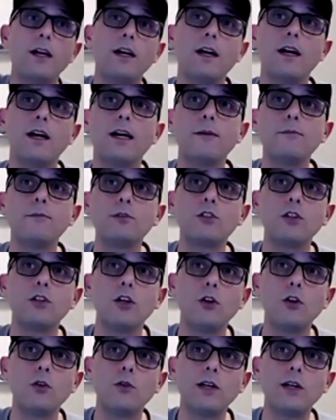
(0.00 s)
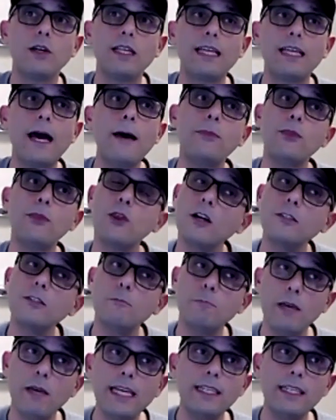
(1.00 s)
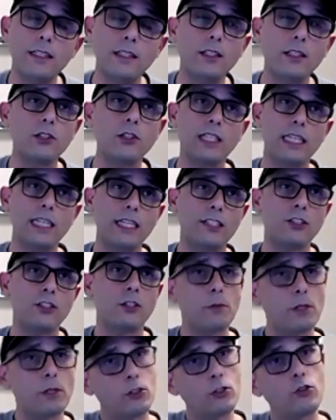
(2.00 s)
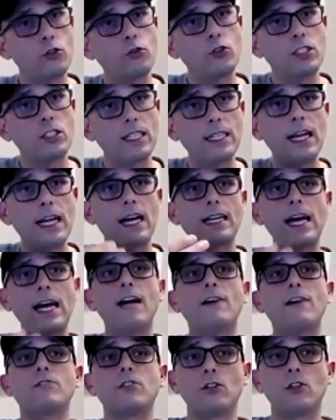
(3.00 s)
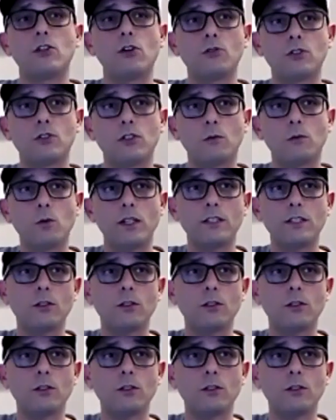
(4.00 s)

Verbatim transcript: Um, so that does make it a little easier because you did not have to go somewhere.